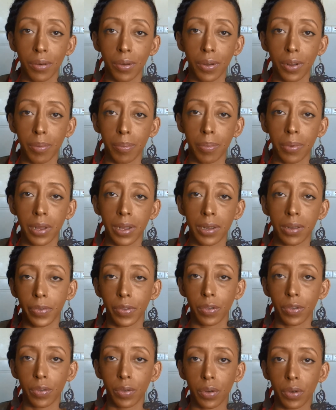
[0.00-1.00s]
oil blend
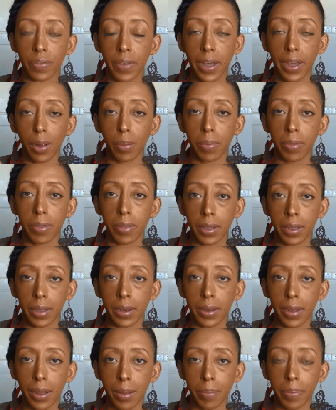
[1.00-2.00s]
to sort of help
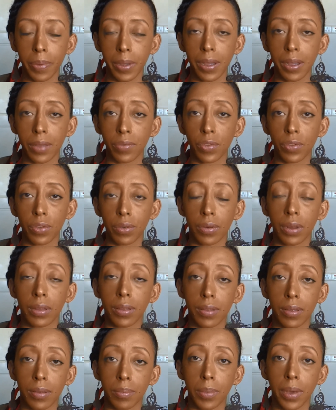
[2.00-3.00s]
thicken up and
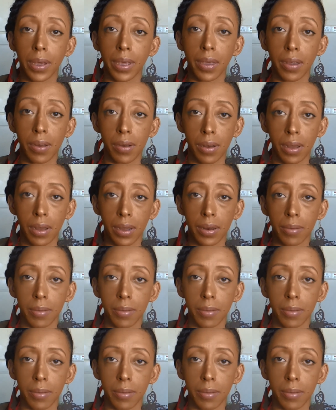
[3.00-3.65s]
strengthen my hairline.